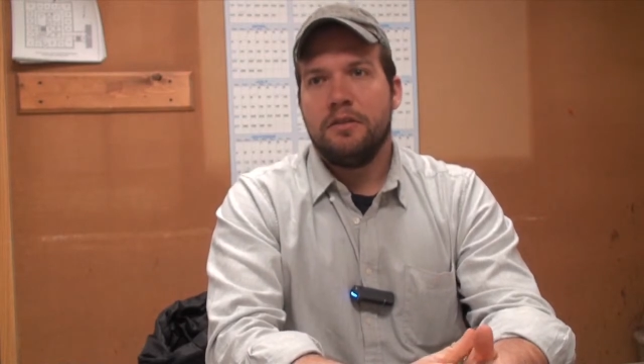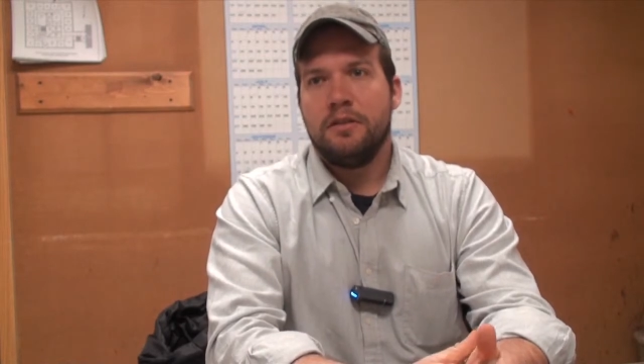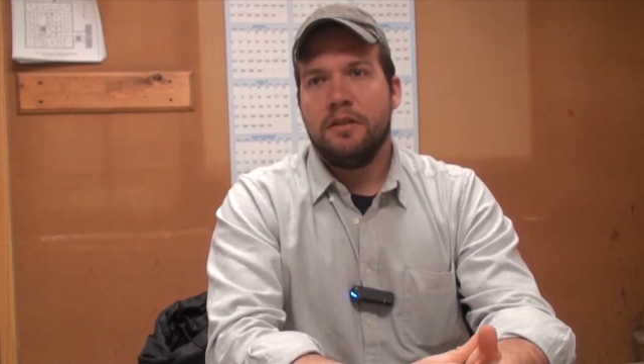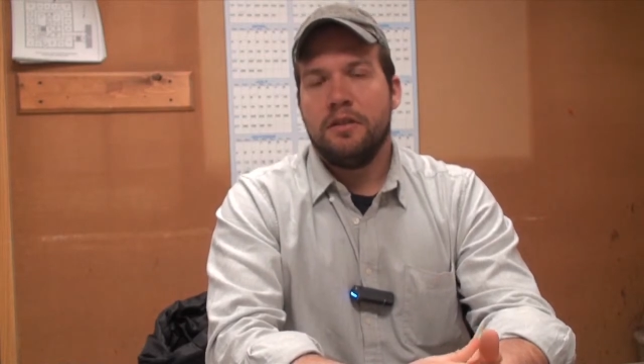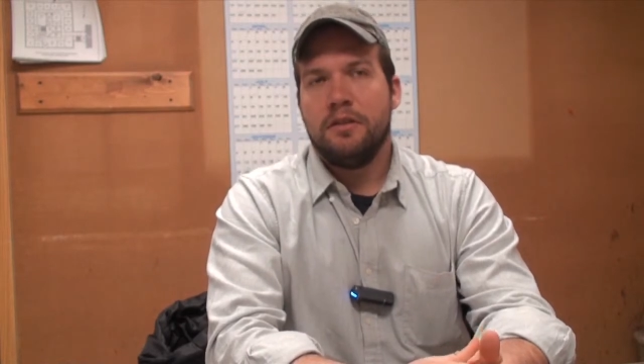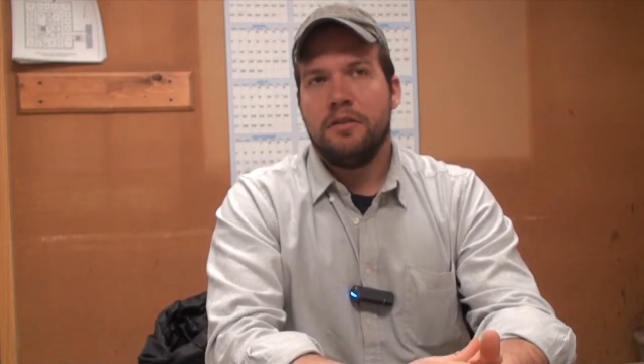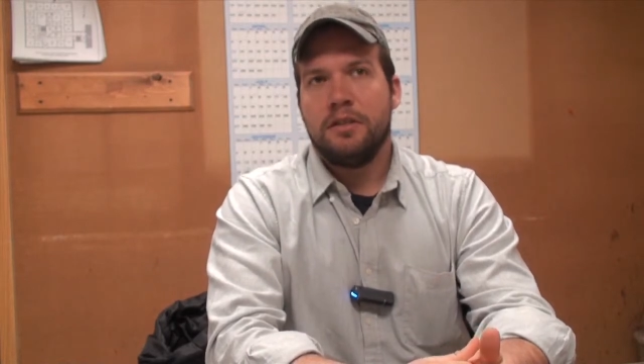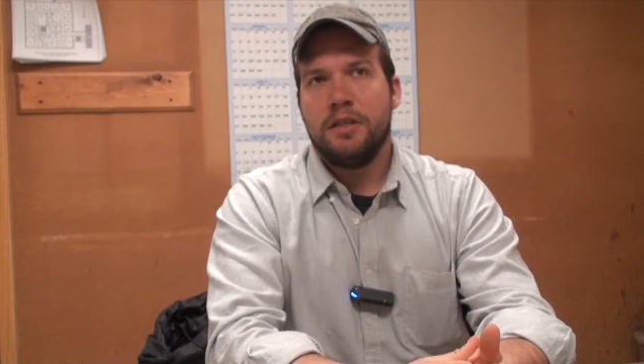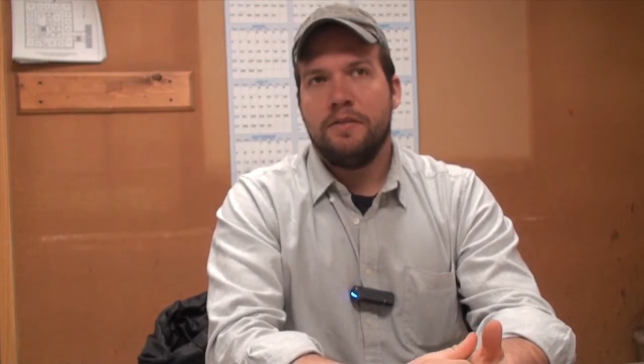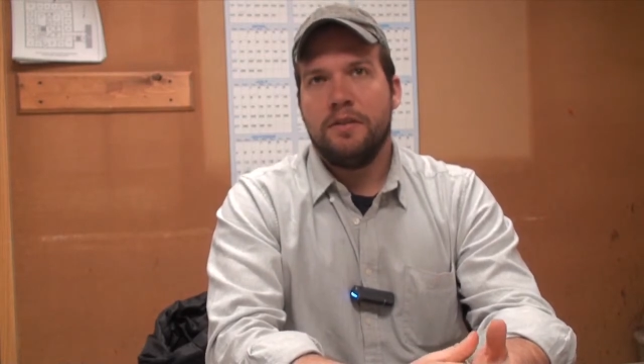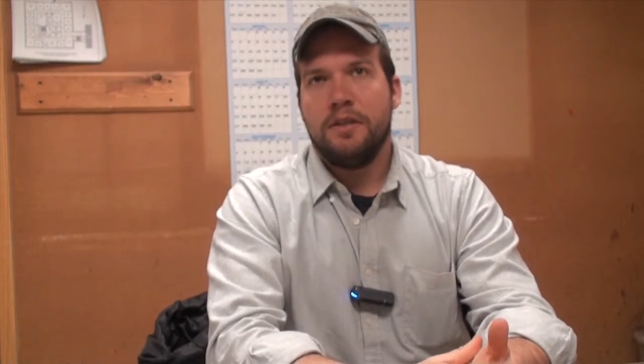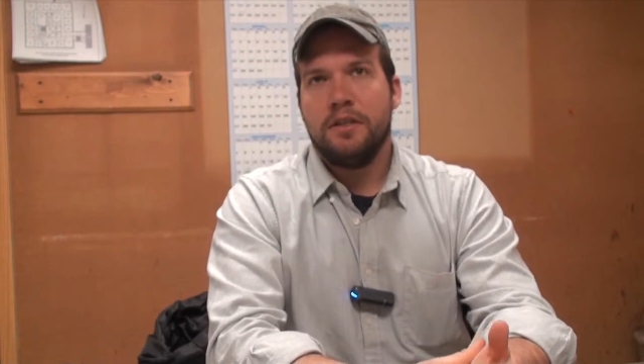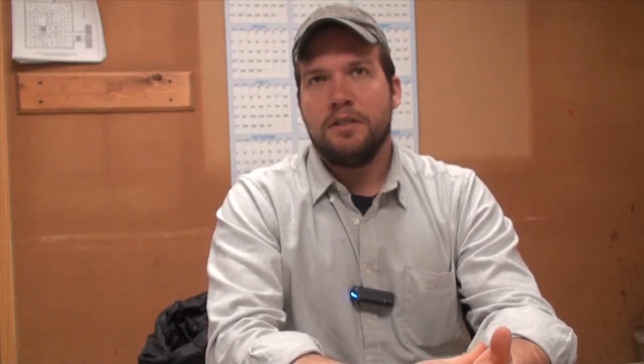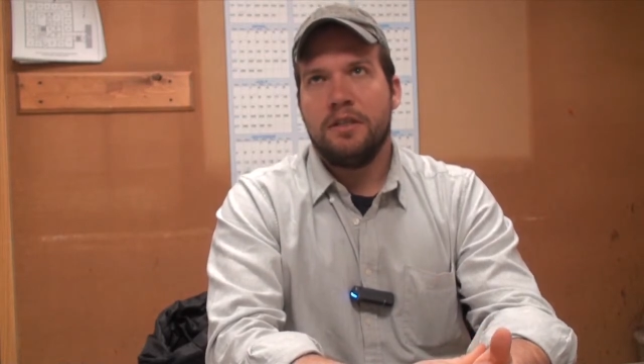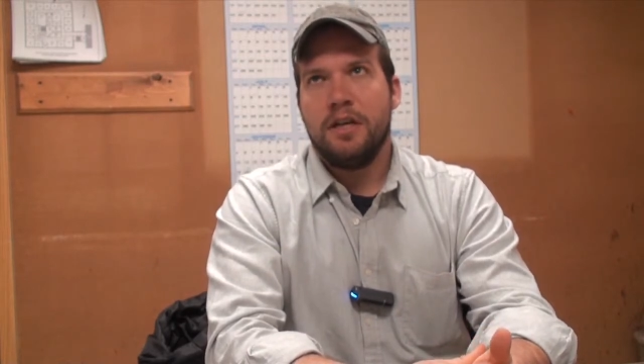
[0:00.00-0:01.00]
I'll give you
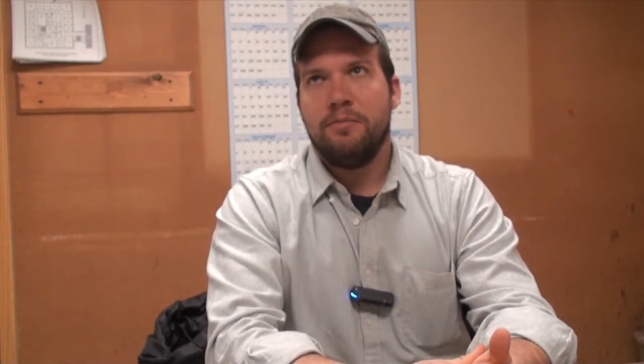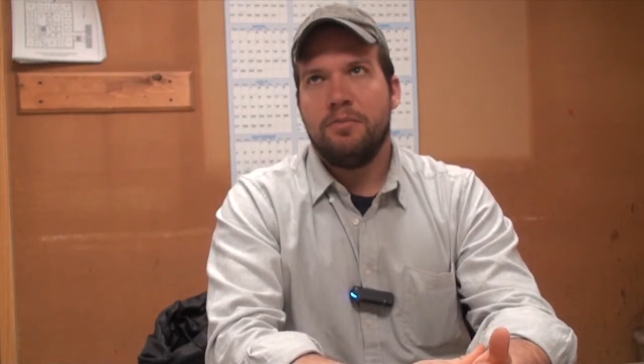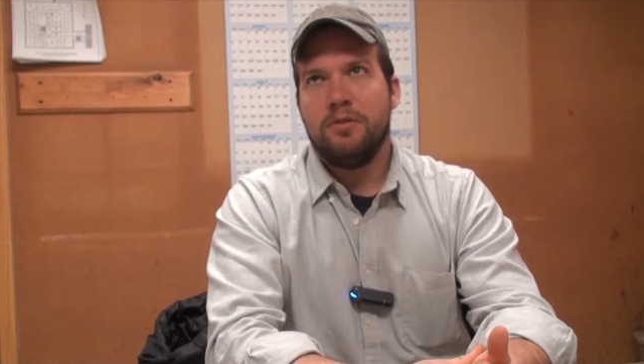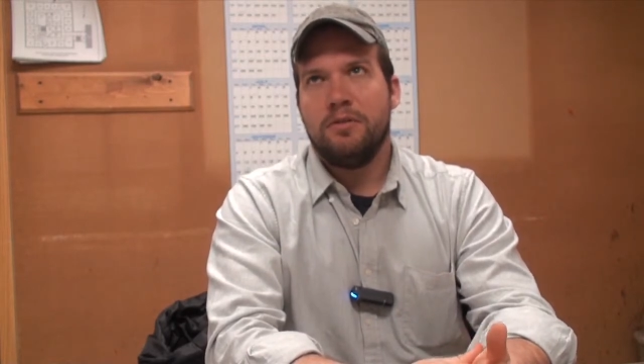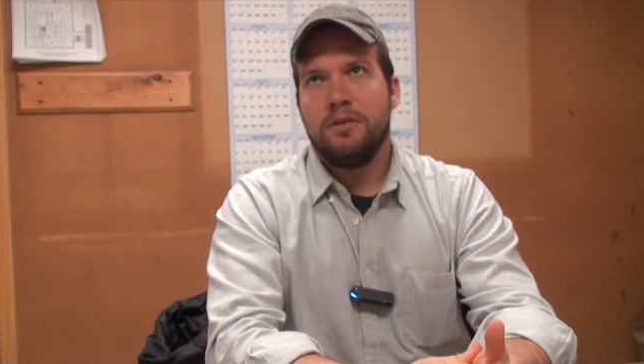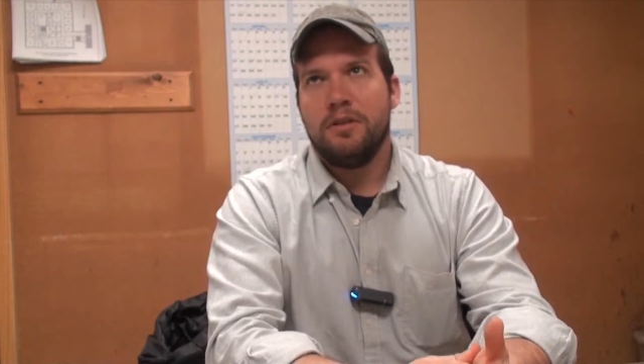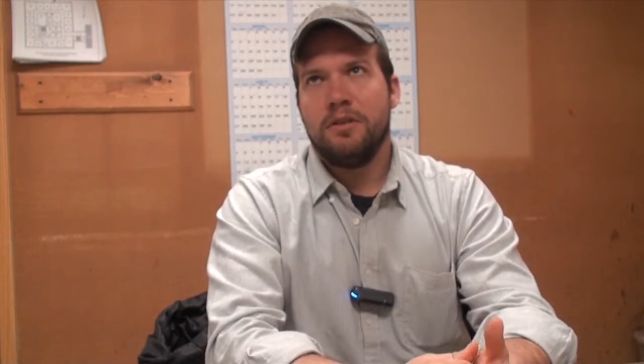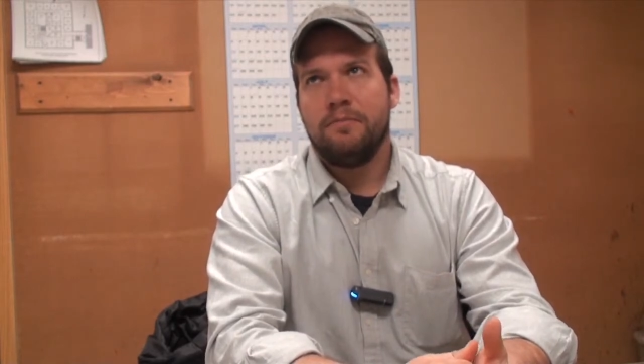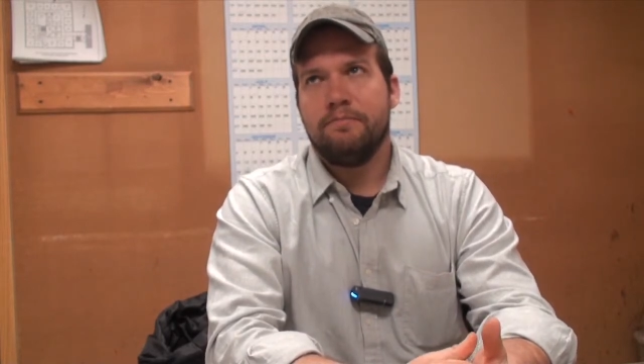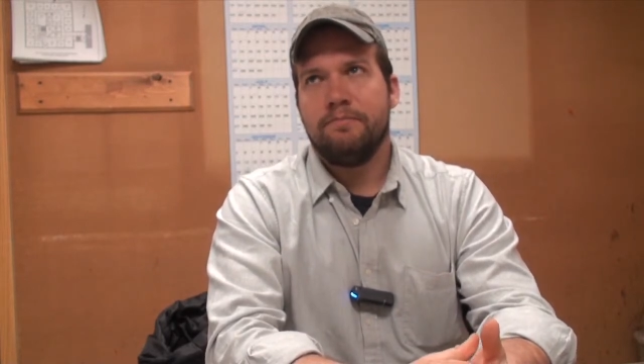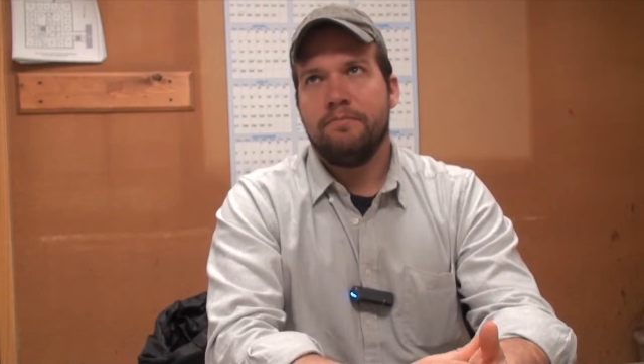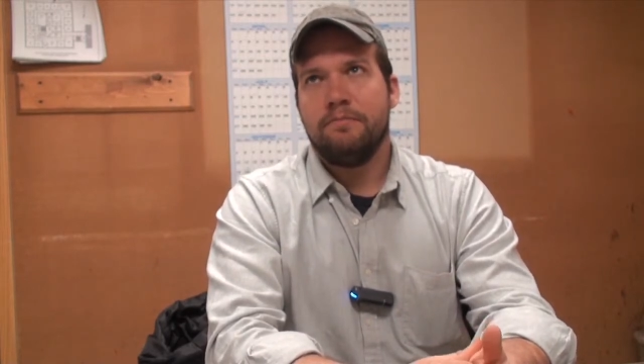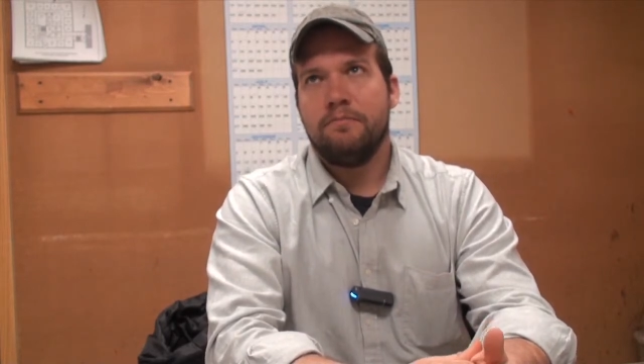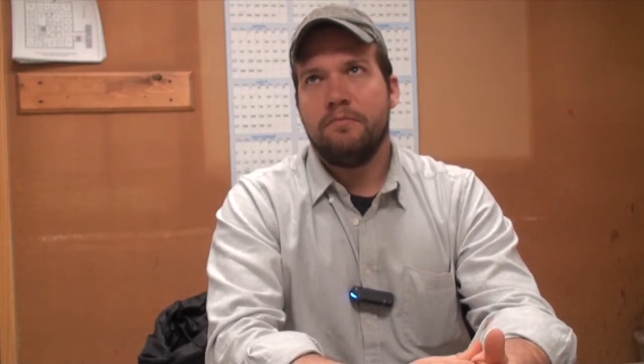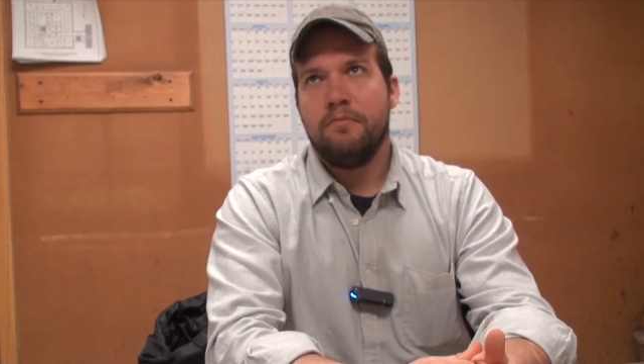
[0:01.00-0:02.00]
an example.